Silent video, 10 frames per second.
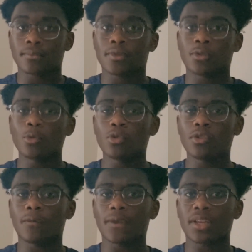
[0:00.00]
Who do you
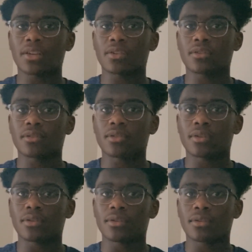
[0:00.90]
think
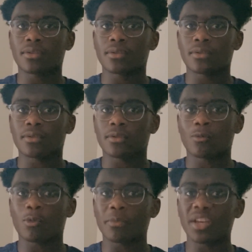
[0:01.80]

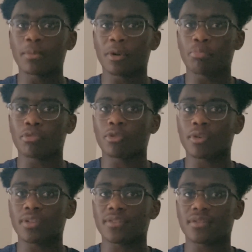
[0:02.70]
will make more
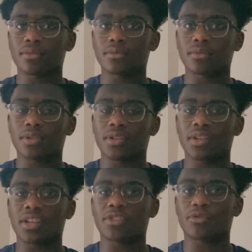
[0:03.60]
progress in the
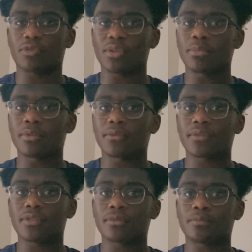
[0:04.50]
next 3 months?